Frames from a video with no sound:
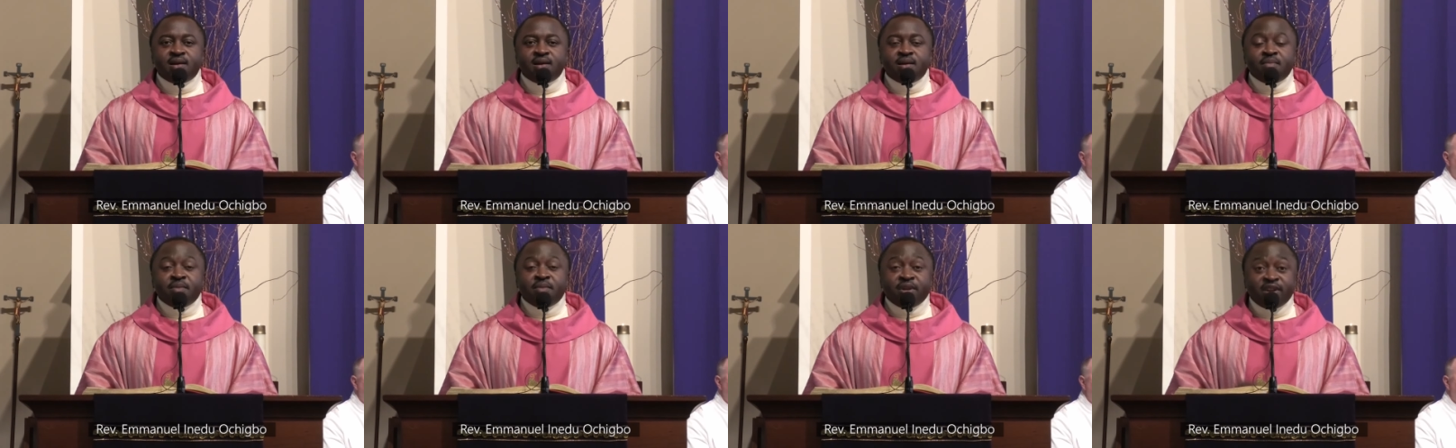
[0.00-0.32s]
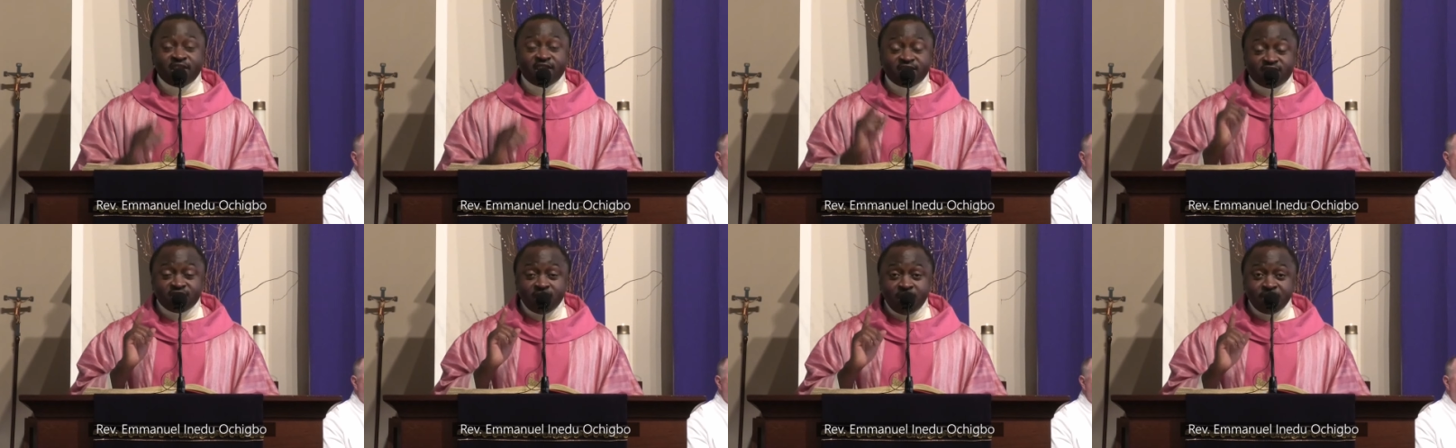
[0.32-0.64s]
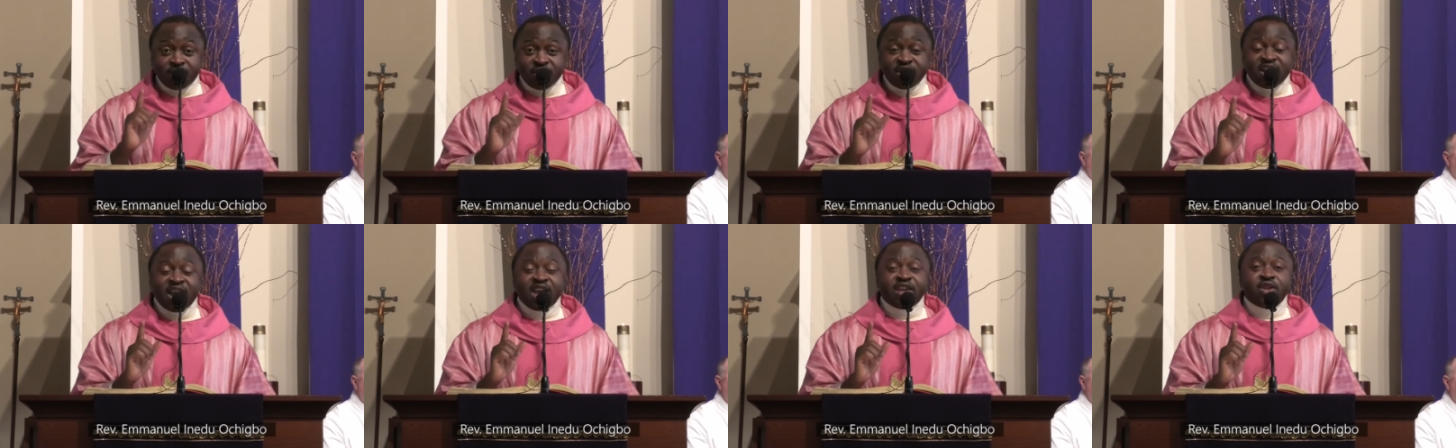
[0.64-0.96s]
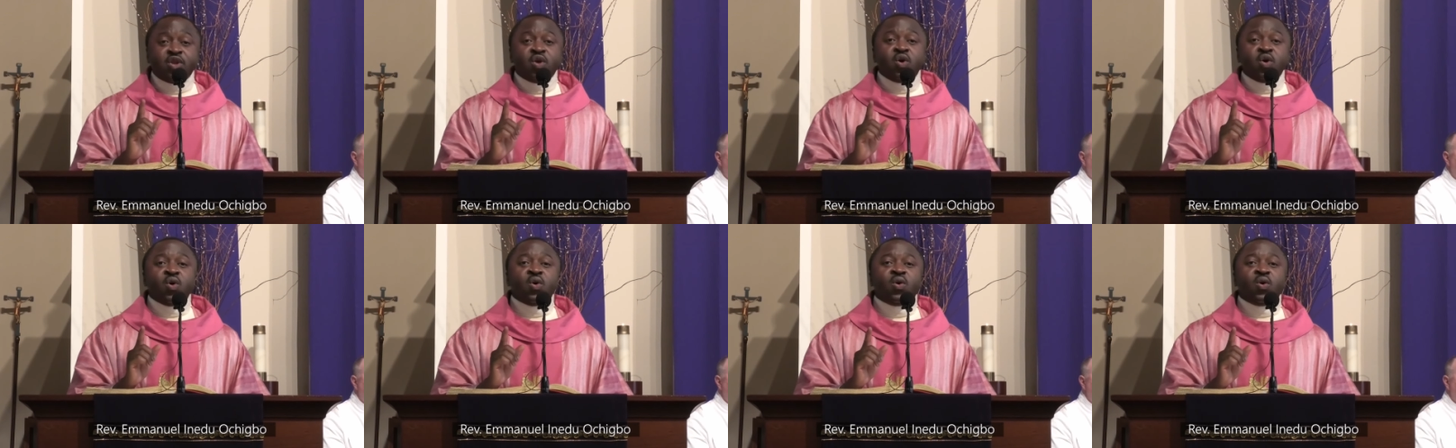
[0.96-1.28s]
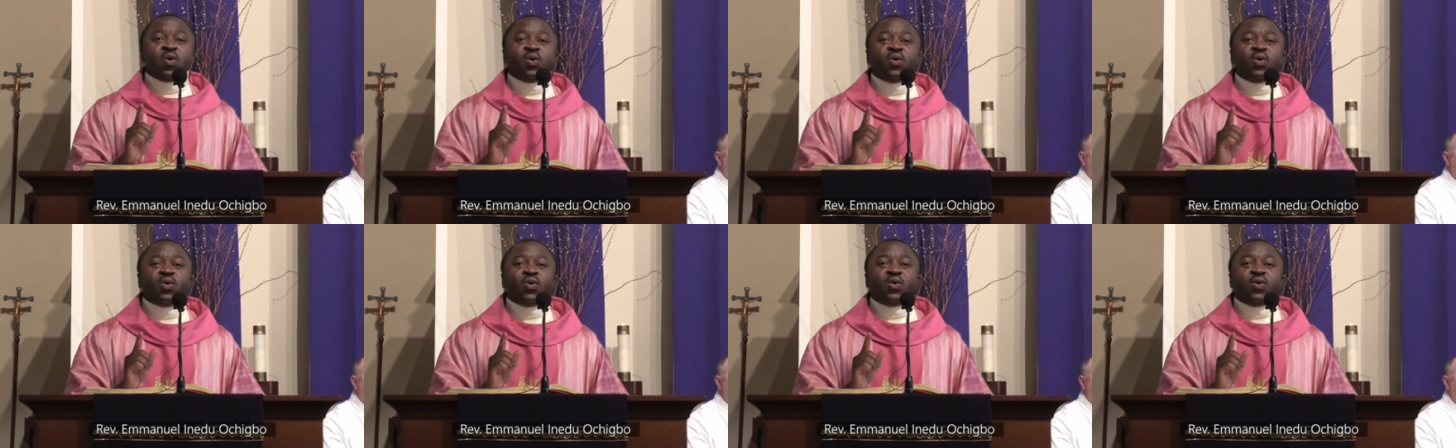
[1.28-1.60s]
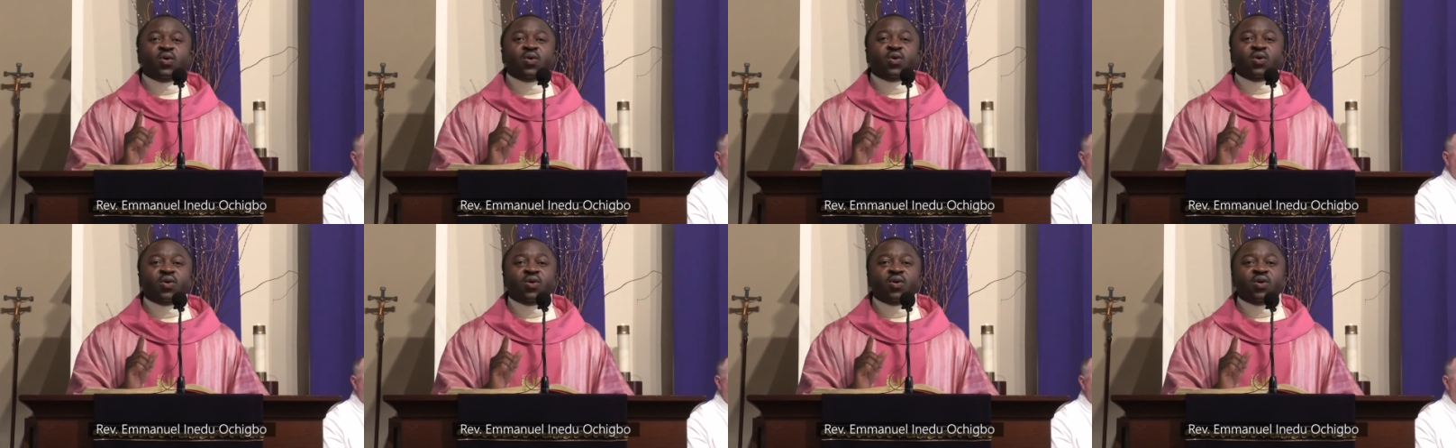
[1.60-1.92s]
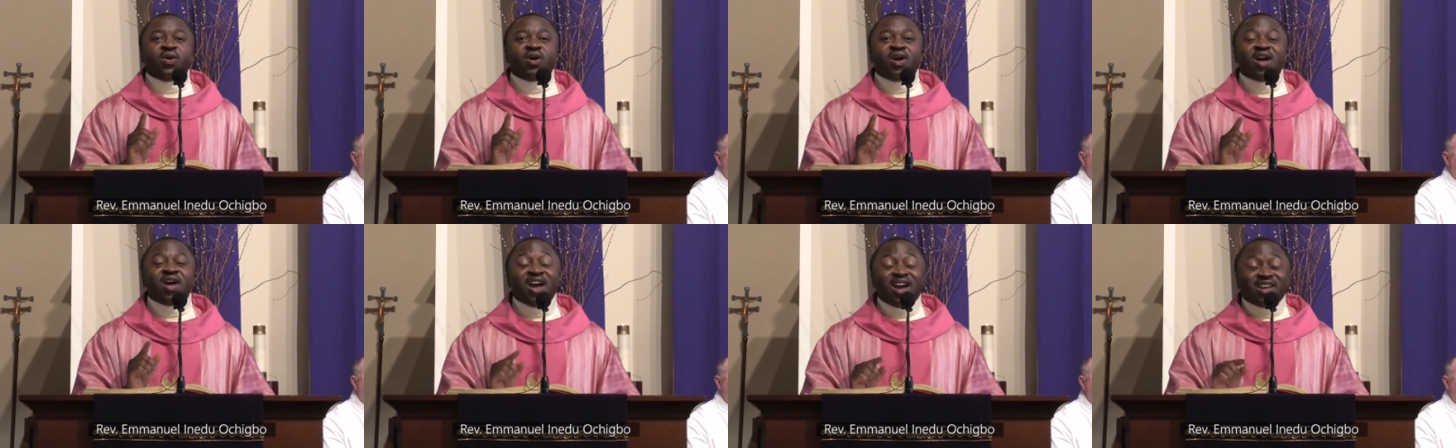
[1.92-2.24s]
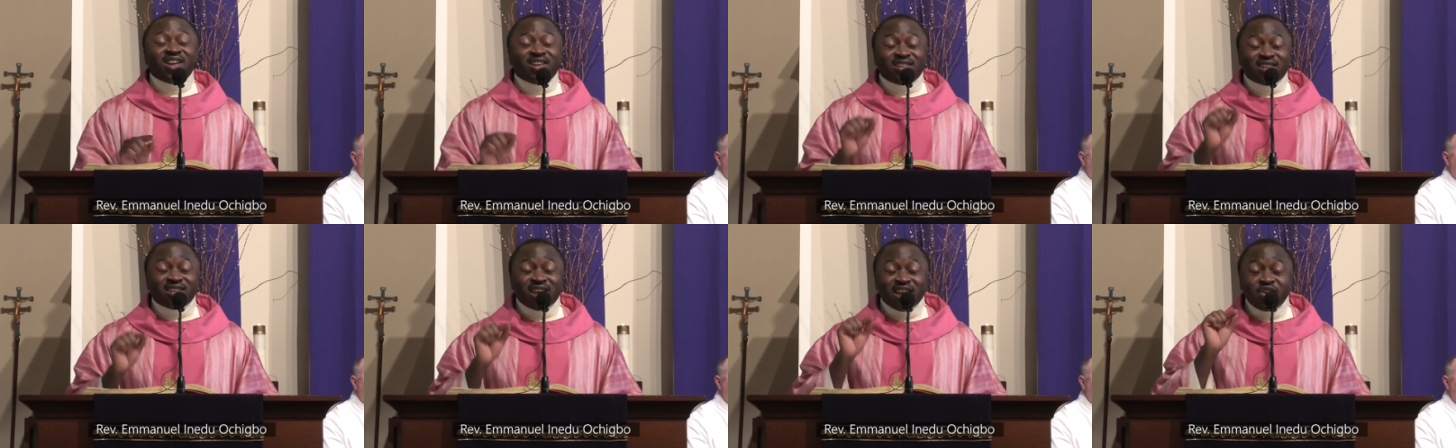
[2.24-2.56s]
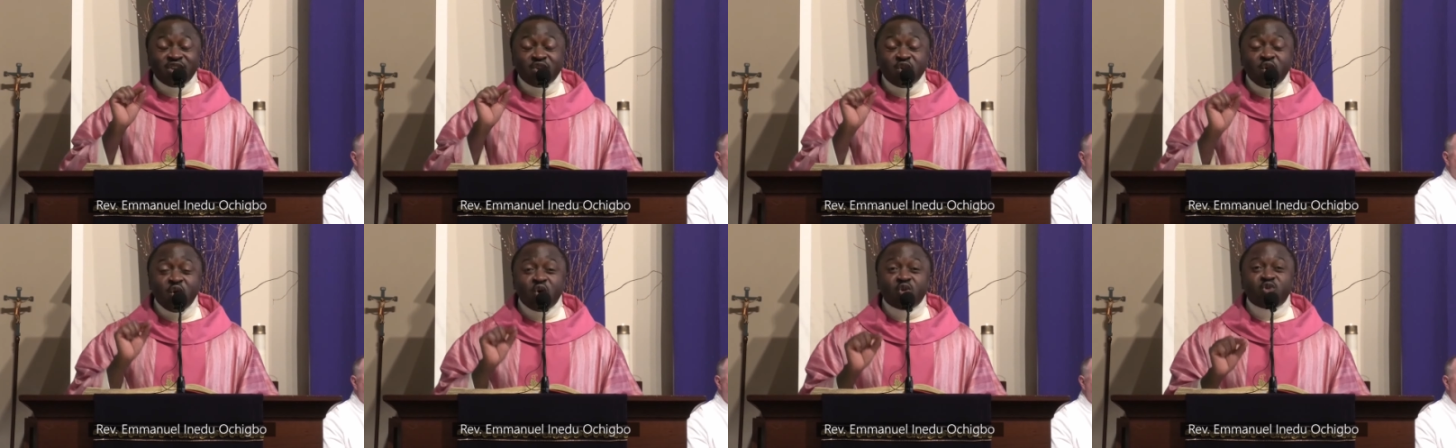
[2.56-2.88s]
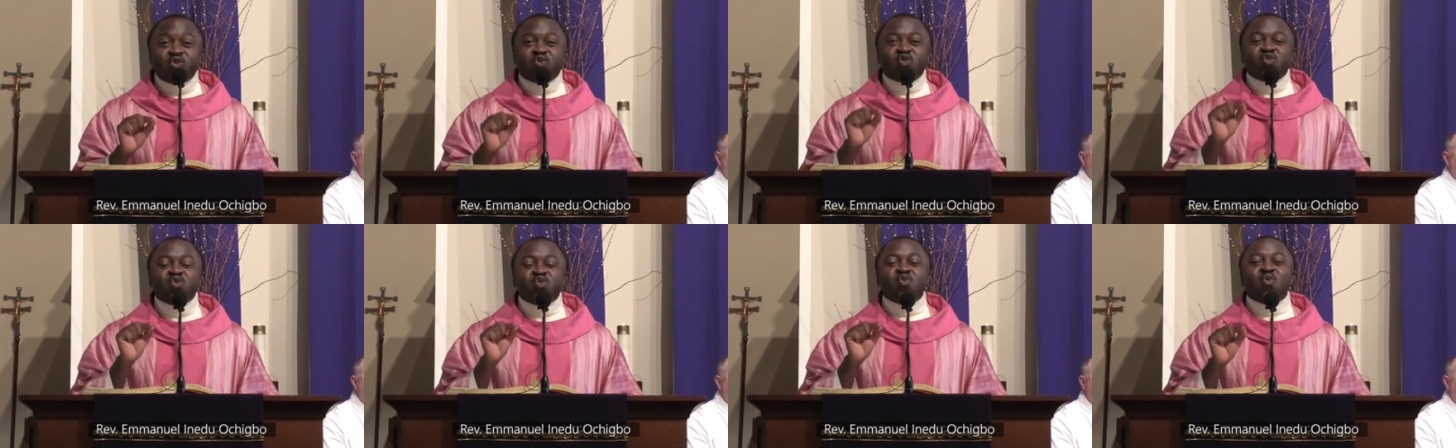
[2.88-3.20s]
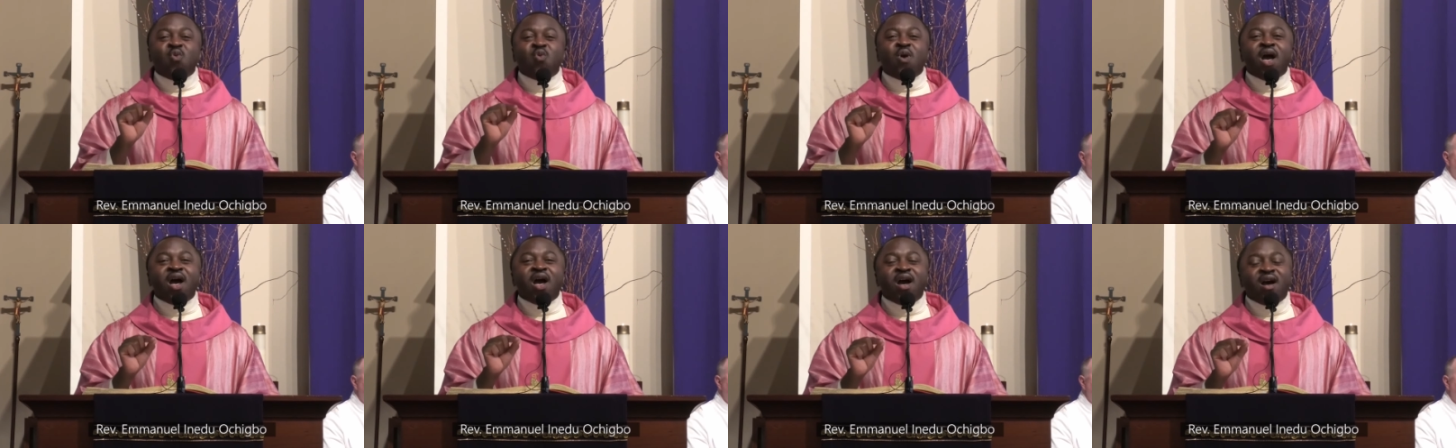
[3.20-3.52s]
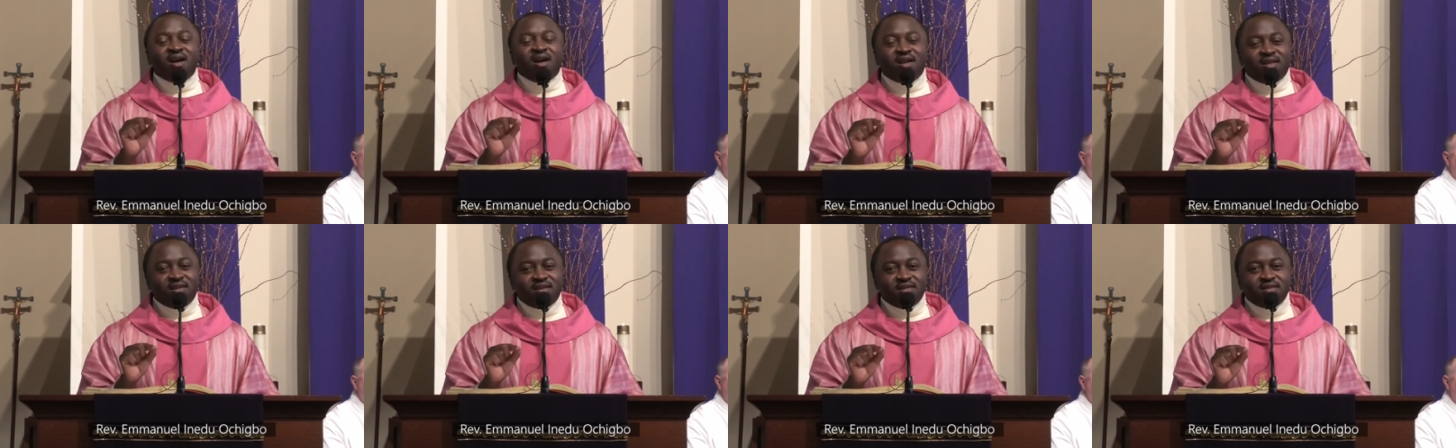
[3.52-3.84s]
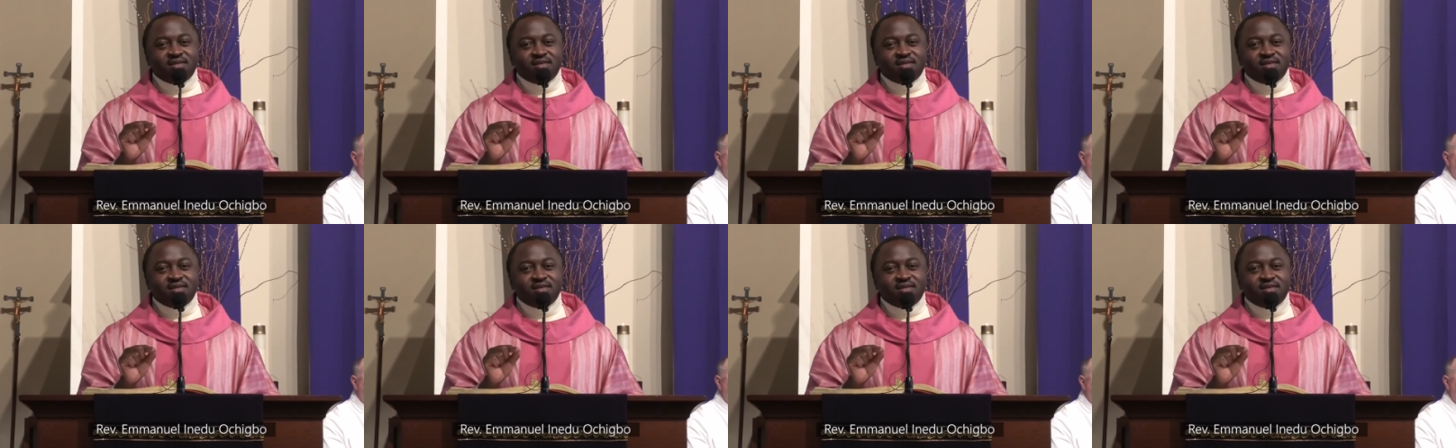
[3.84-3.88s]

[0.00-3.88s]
But there's something I know, and that I know too well.